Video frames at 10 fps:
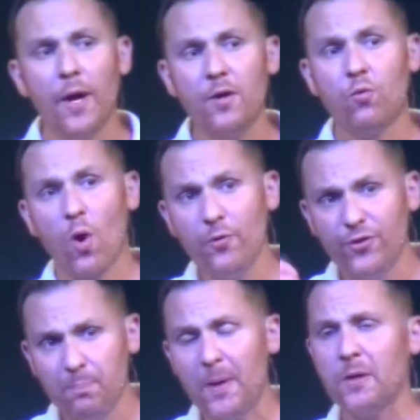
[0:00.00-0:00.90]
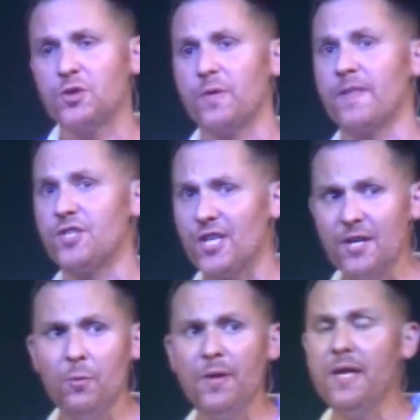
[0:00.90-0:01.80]
want to grow spiritually, that
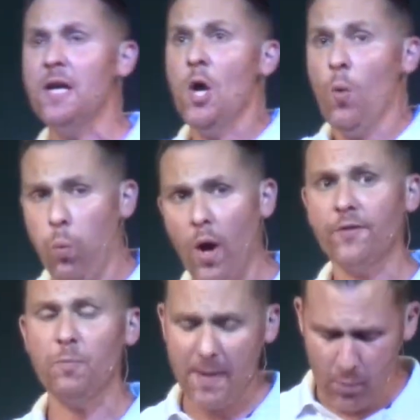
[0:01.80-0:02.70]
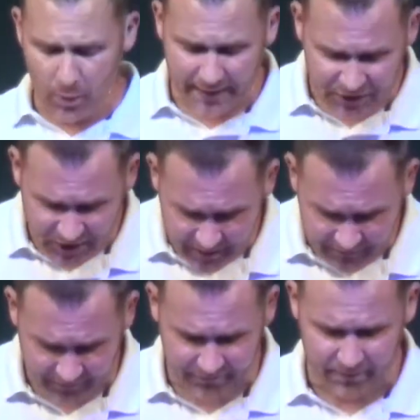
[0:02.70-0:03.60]
genuinely want to be more like
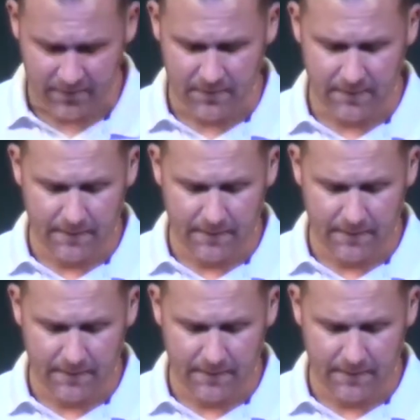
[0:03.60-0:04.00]
Jesus.